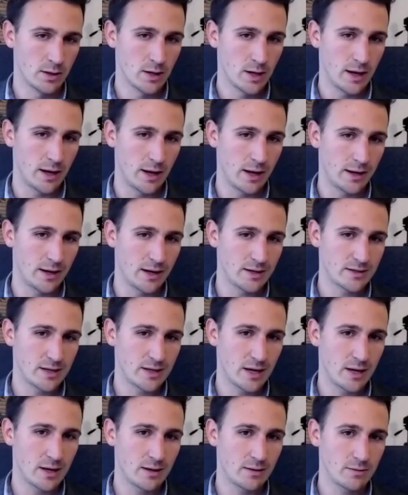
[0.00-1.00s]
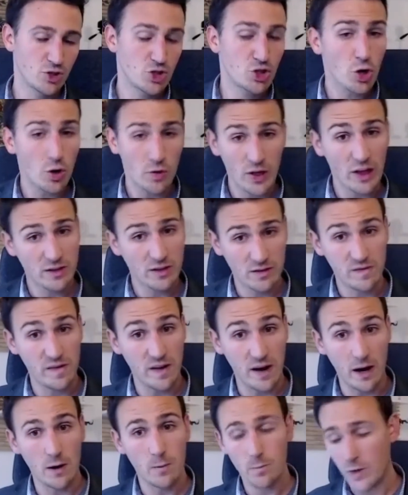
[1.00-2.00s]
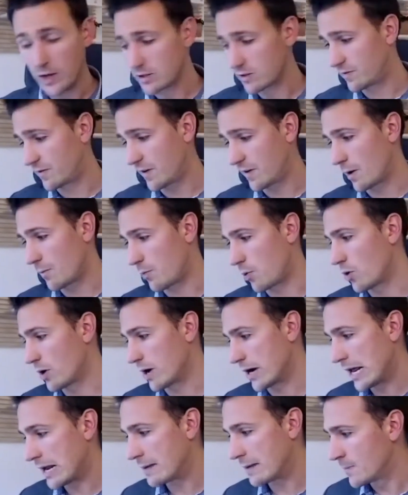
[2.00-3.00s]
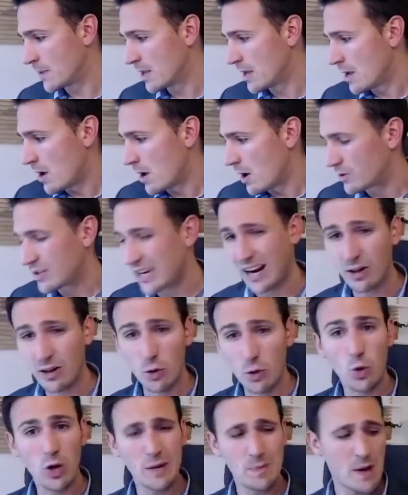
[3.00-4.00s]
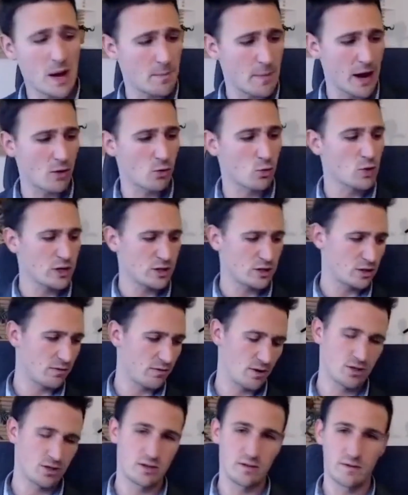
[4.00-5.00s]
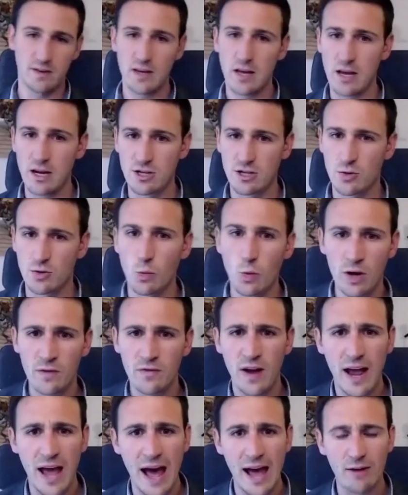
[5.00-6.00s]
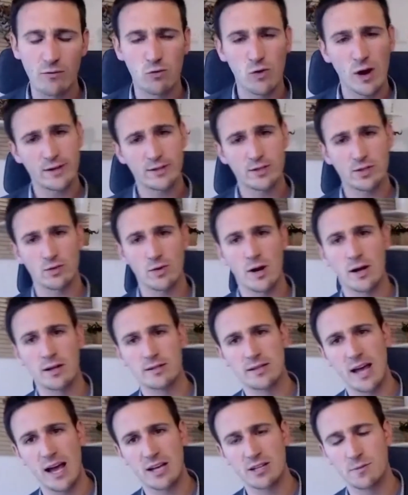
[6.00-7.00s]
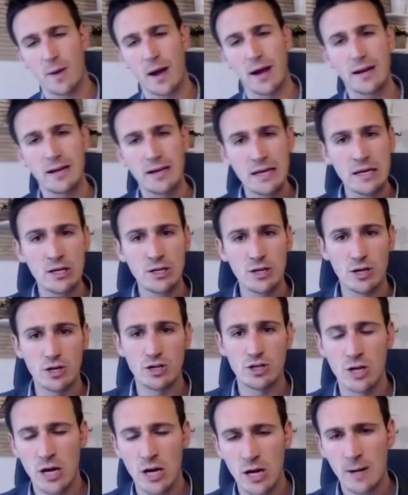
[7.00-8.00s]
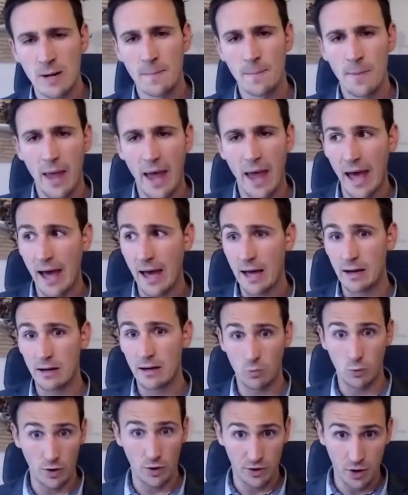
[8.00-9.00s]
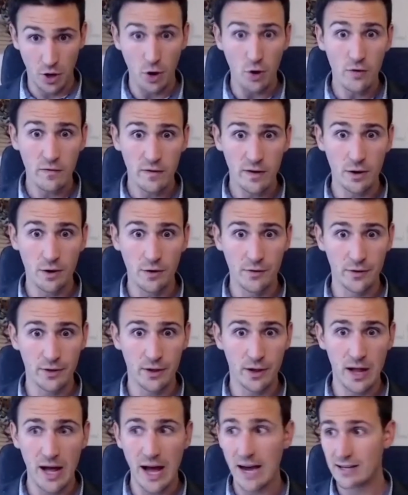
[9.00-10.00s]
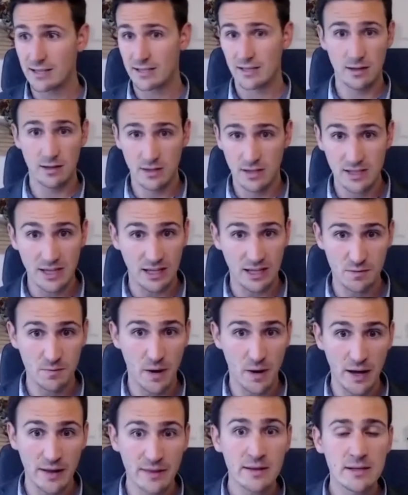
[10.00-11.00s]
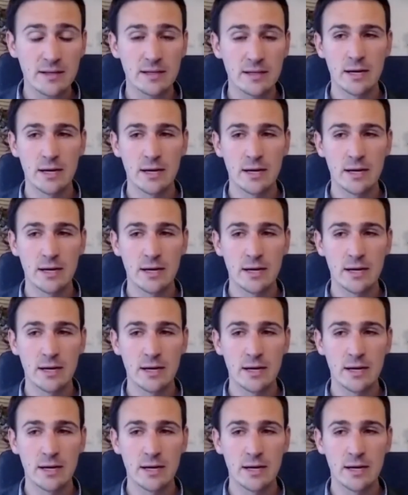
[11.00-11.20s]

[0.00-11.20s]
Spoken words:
And I say, sure, that's fair. That's a fair point. And Tyler, what about my risk diversification? What if I had restaurants as my niche? And with COVID over the last 6 months,